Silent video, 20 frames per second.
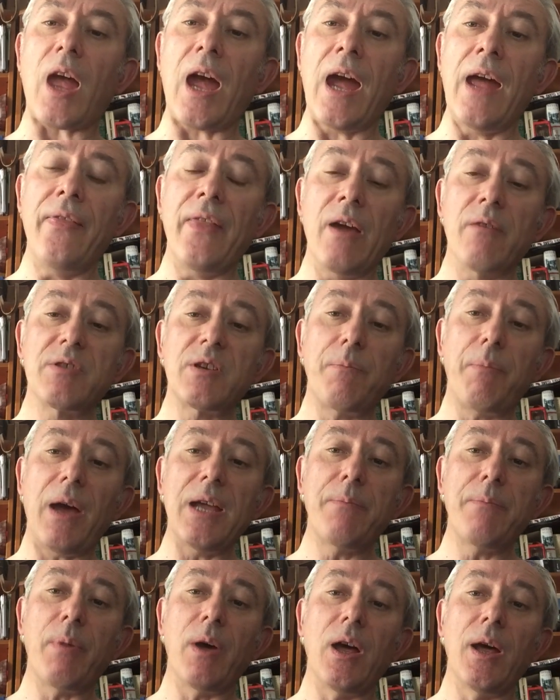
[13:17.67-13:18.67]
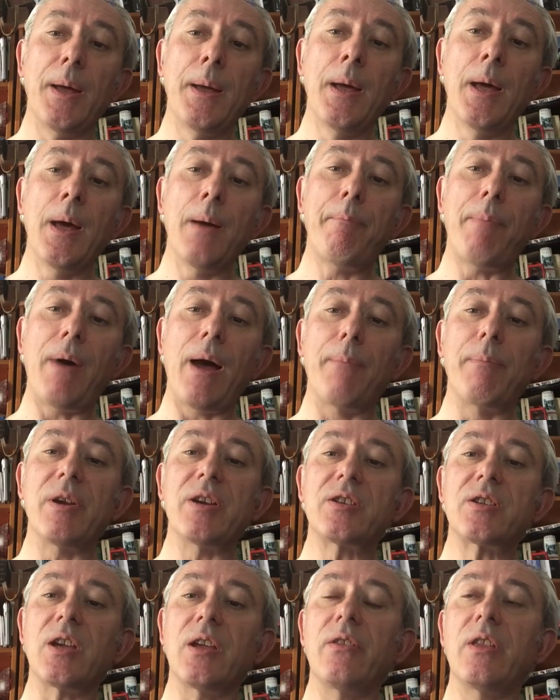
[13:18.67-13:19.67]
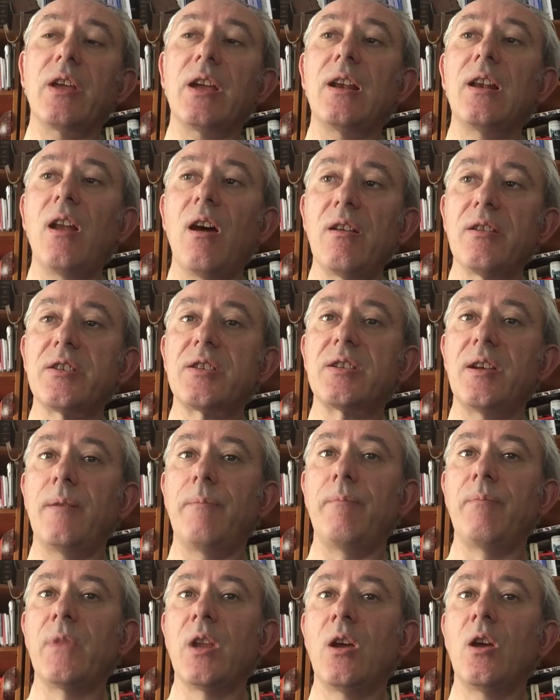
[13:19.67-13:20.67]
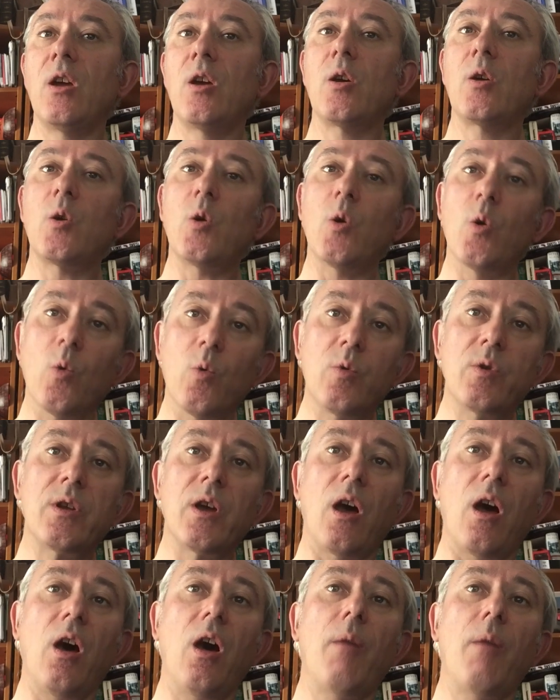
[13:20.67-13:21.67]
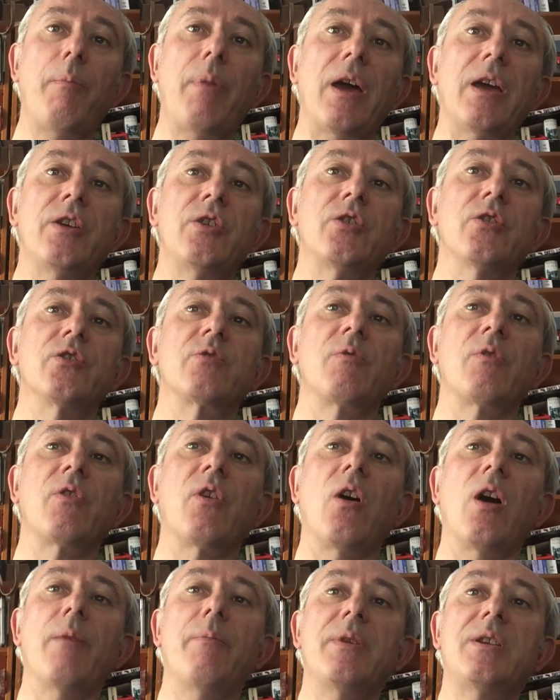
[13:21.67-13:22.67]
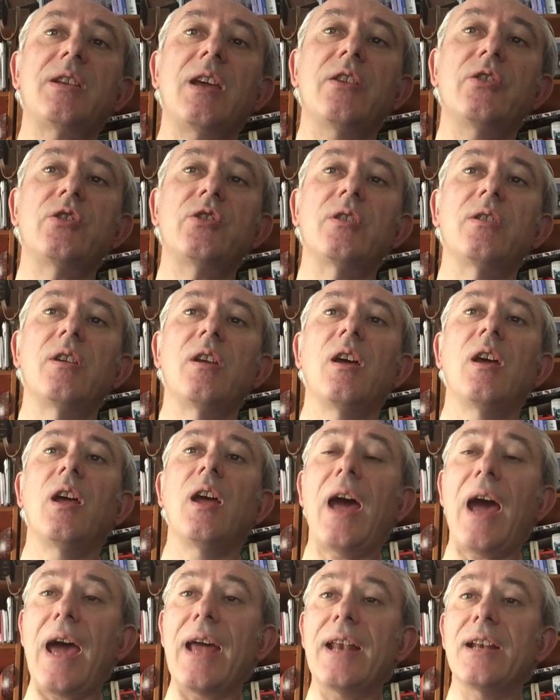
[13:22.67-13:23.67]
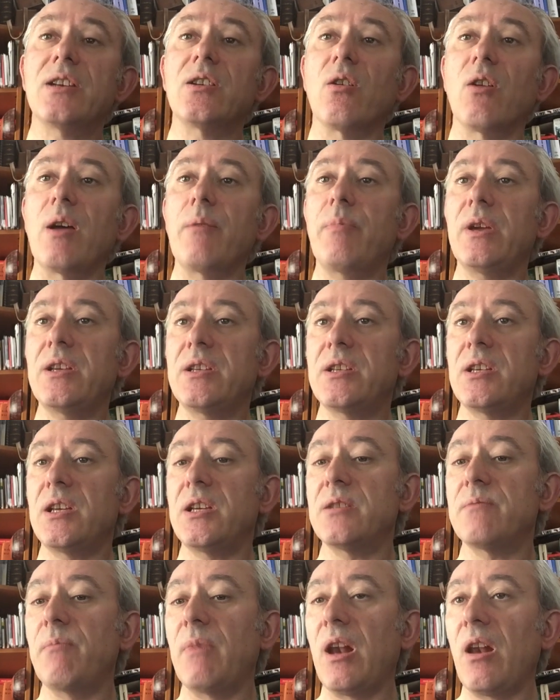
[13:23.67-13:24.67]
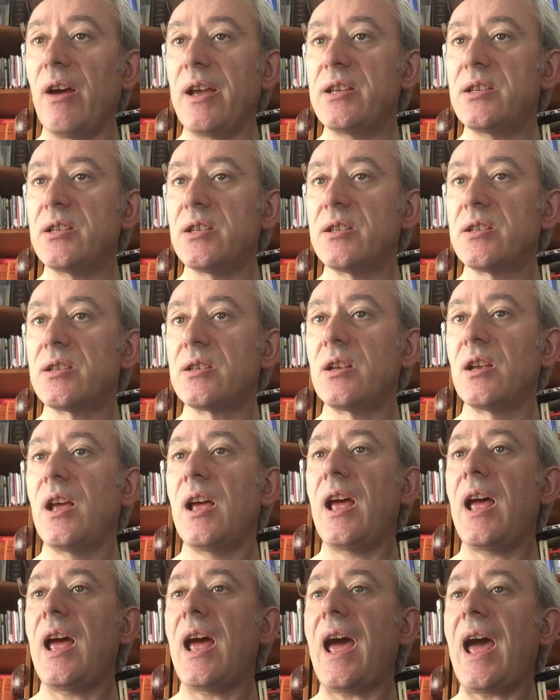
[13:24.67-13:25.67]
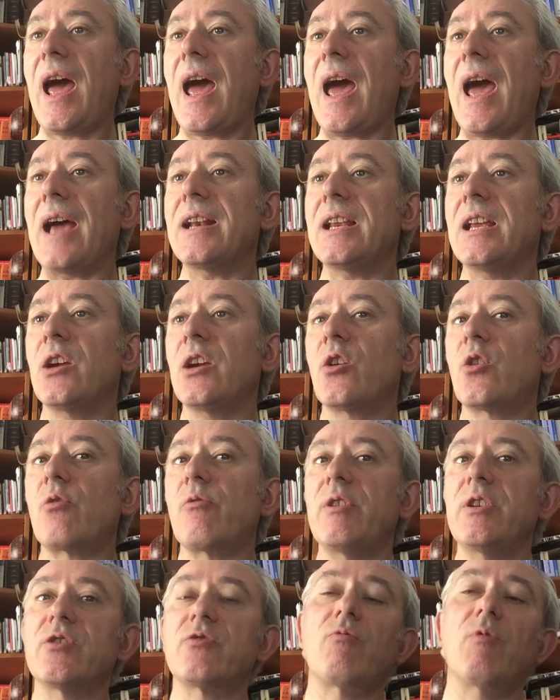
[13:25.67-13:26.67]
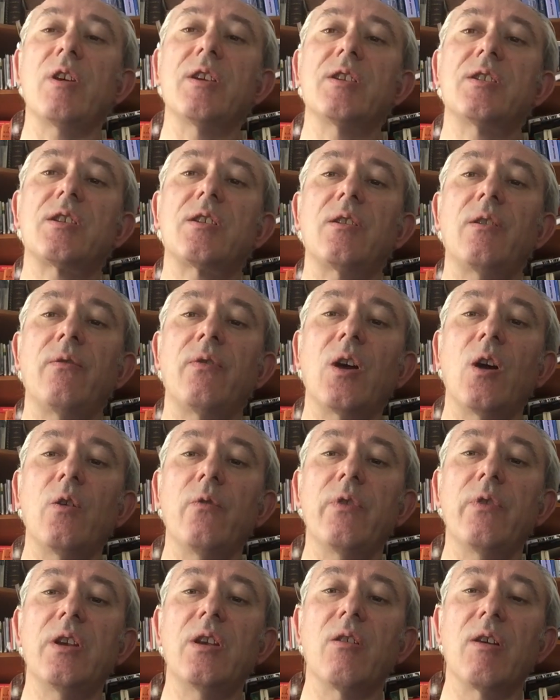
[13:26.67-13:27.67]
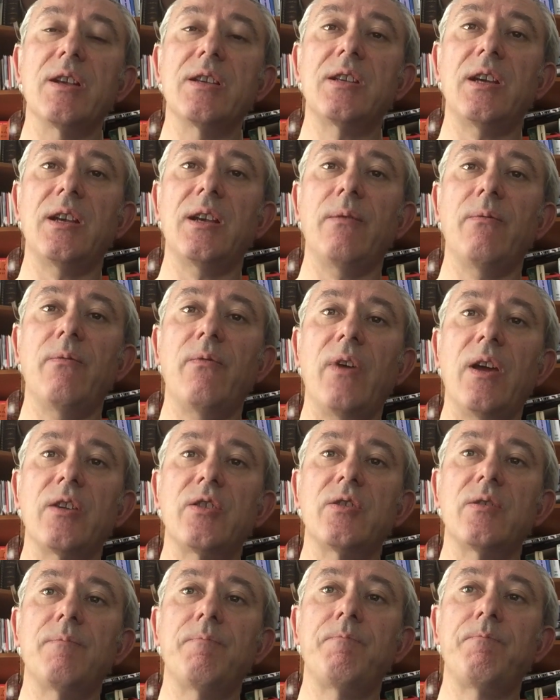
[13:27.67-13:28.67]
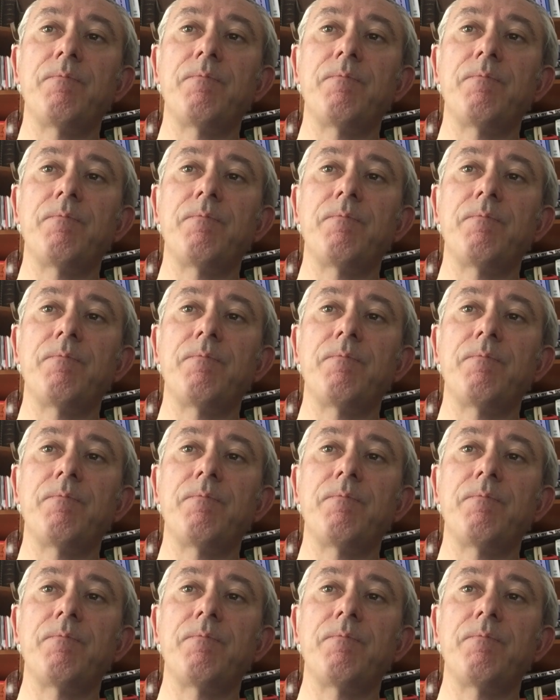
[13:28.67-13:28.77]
And there was a paper published in The Lancet called "Are Patients with Hypertension and Diabetes Mellitus at Increased Risk of COVID-19 Infection?"